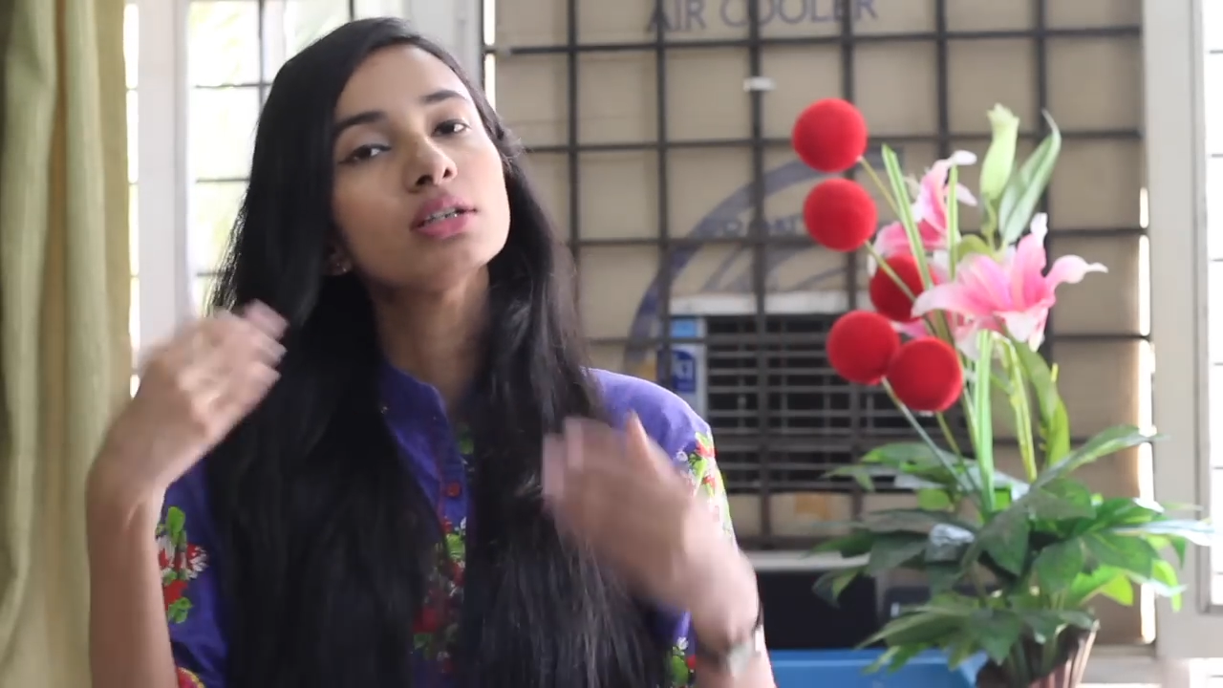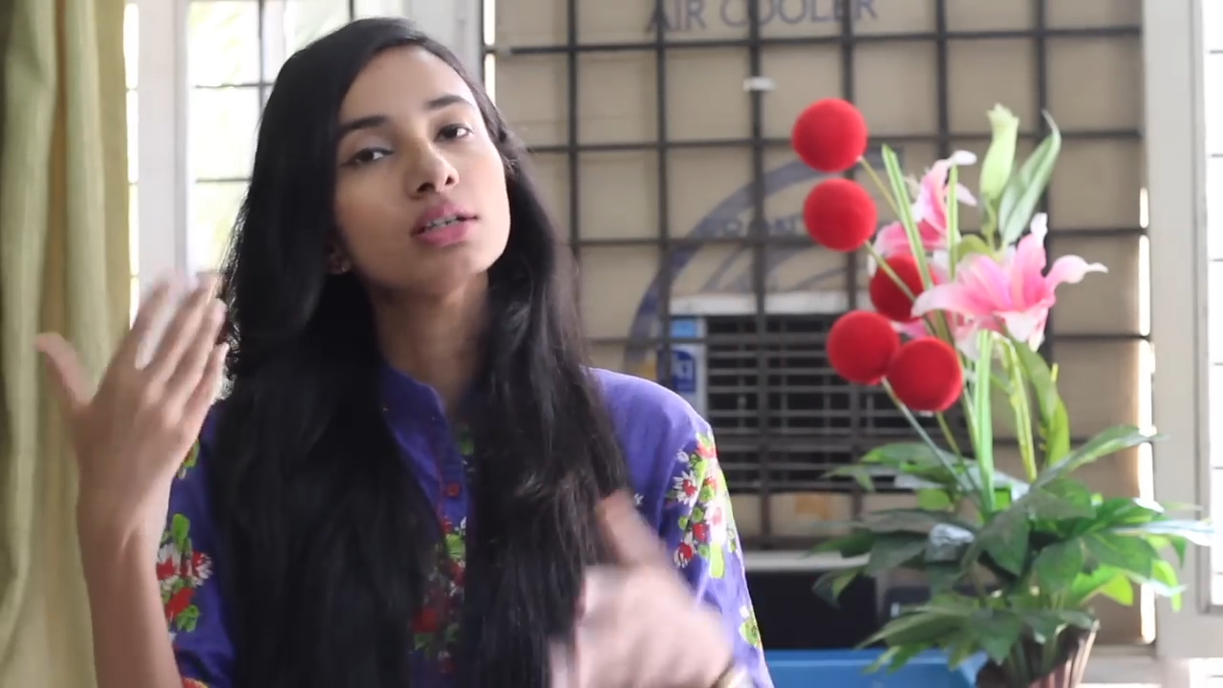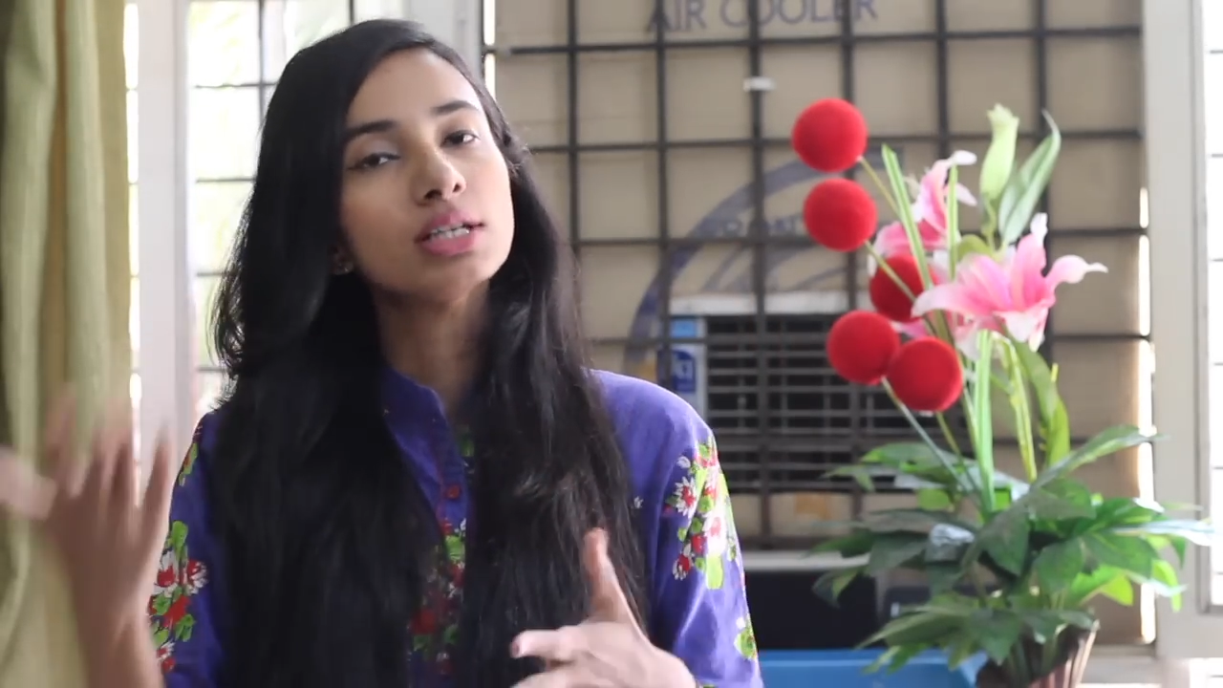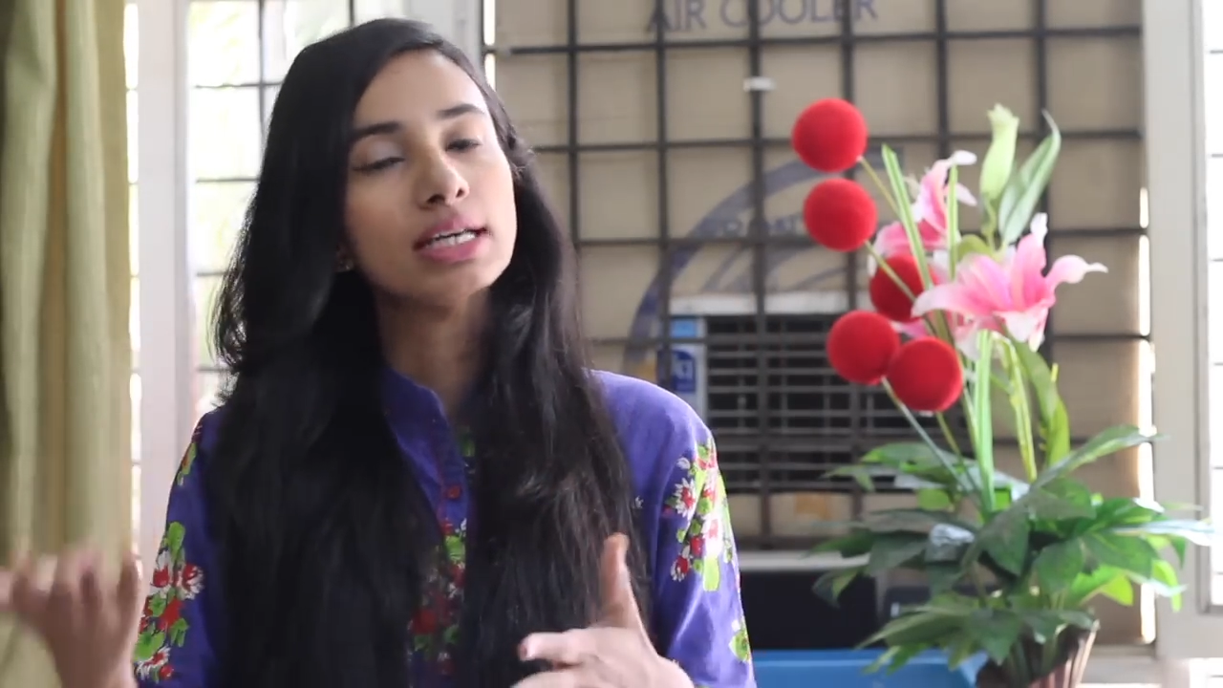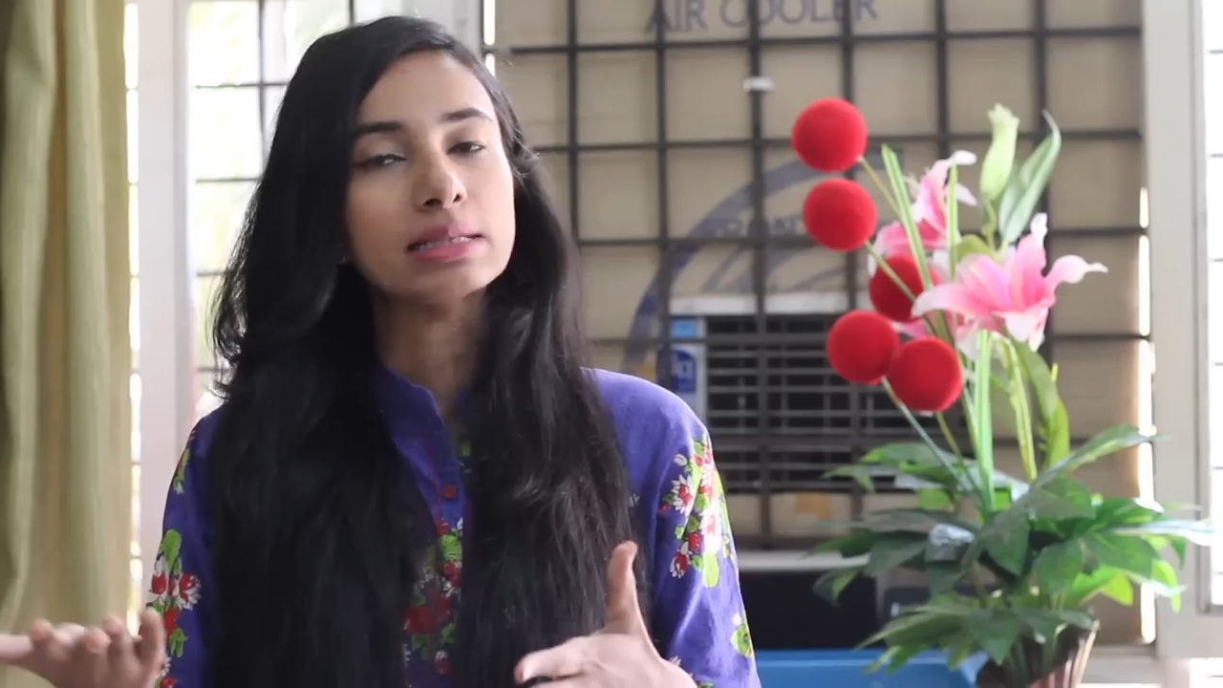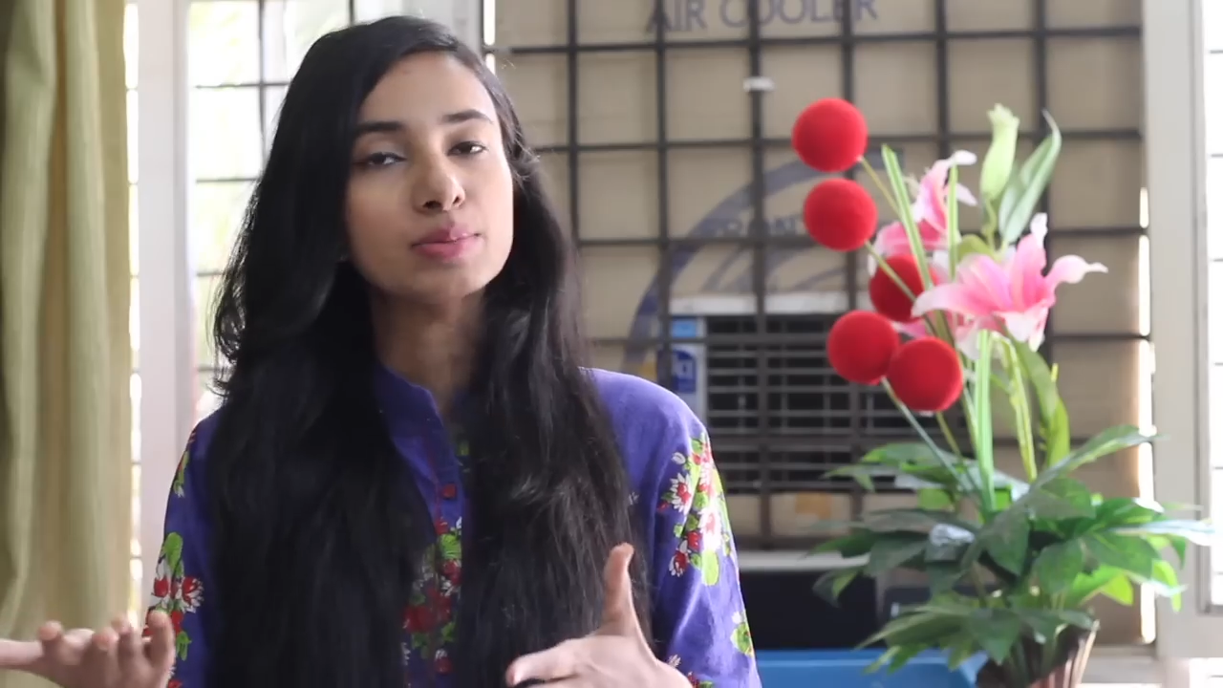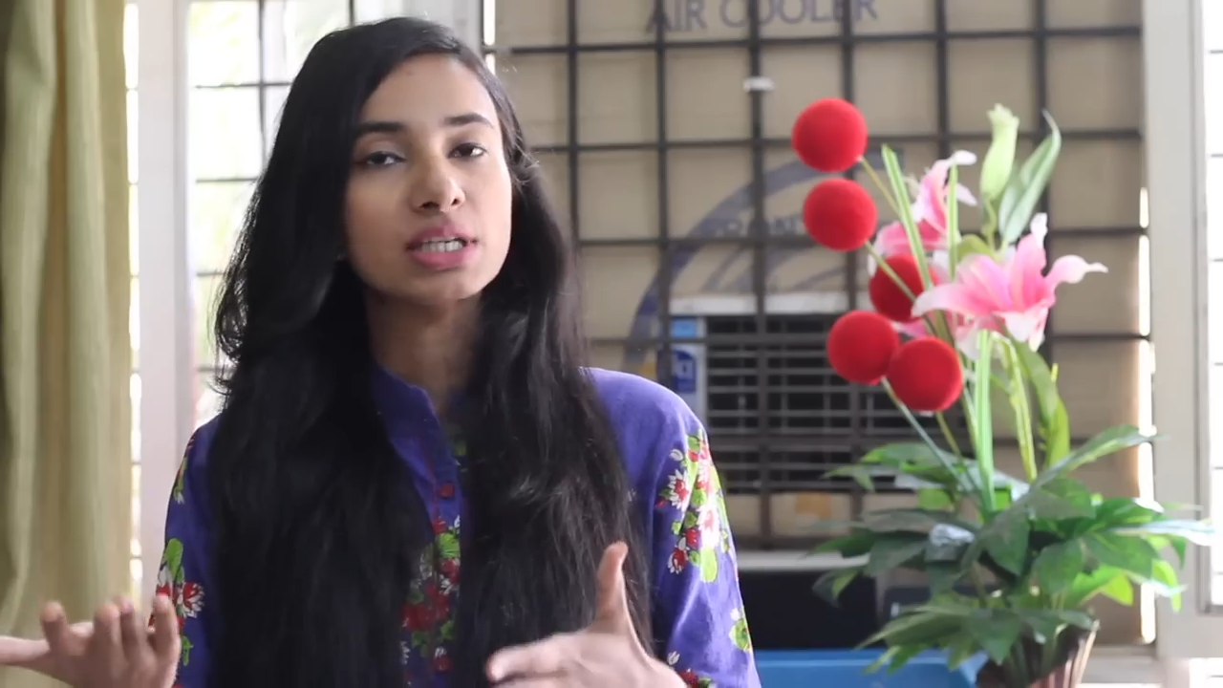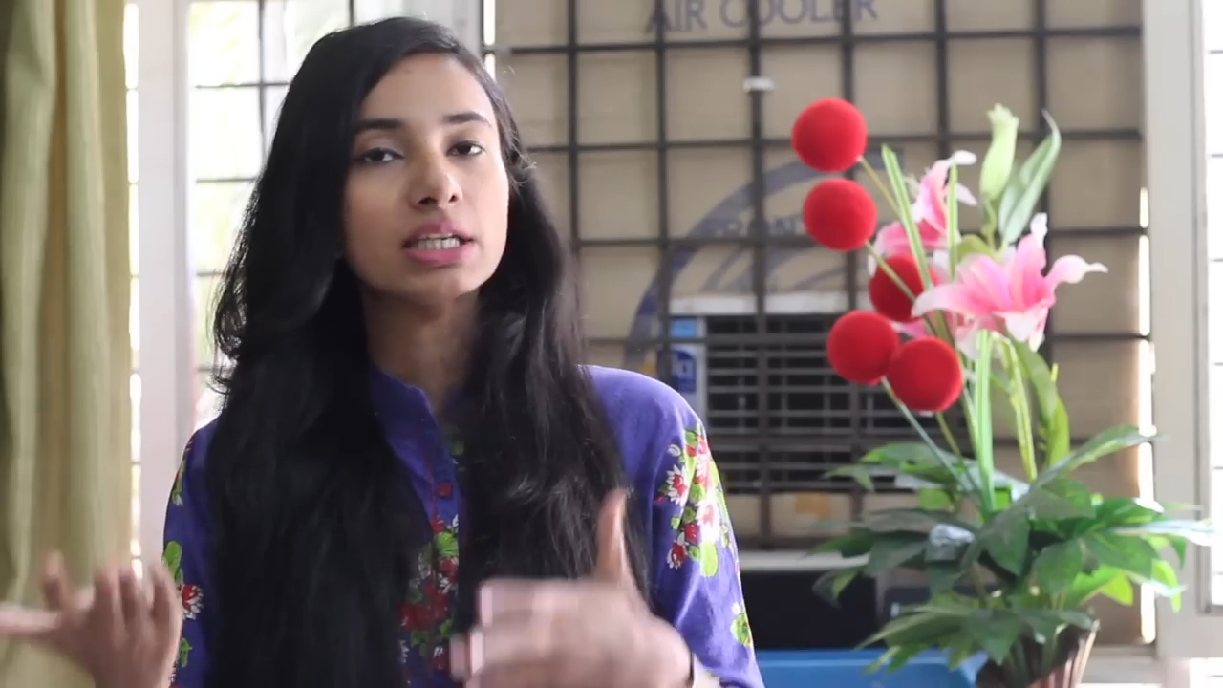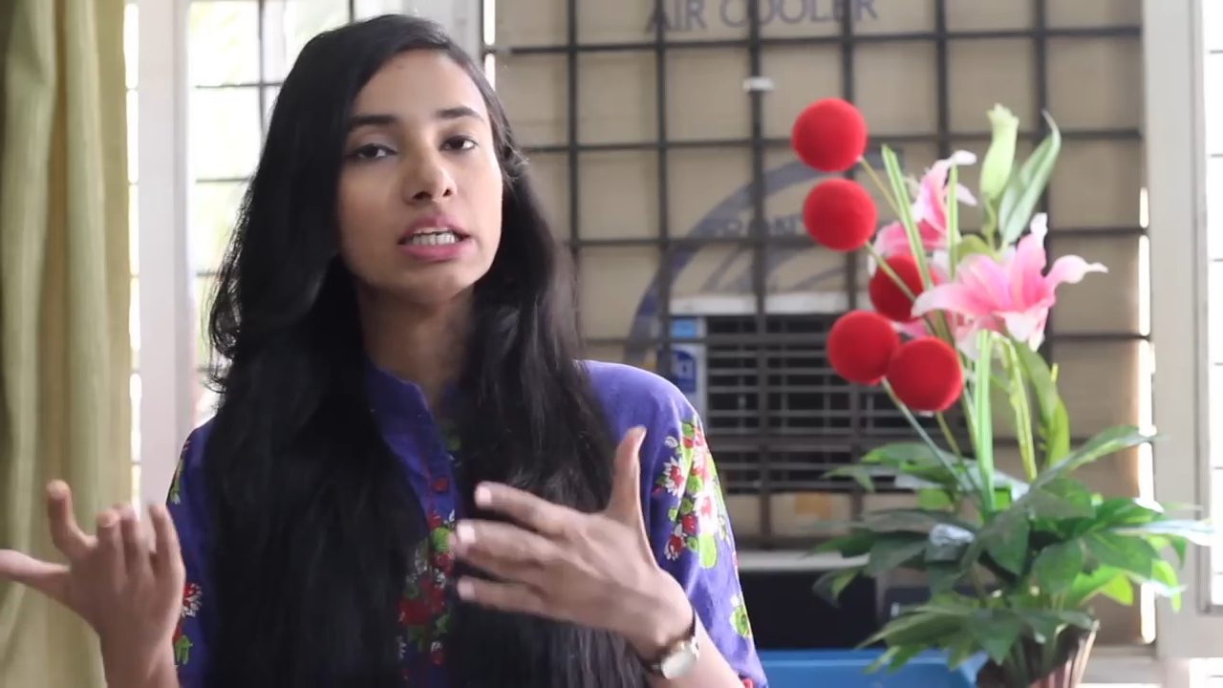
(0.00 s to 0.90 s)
turn helps in